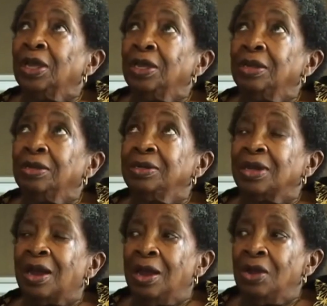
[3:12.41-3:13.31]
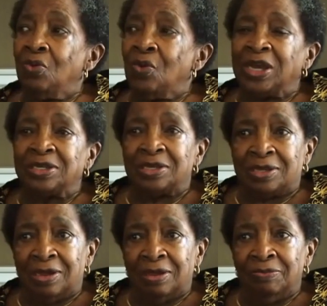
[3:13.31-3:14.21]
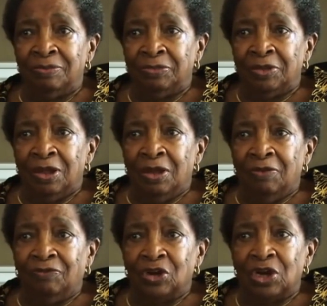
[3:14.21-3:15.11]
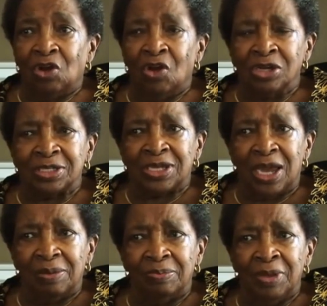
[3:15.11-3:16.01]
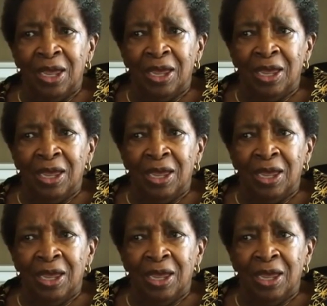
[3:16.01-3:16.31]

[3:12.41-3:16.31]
And I worked there for a long time,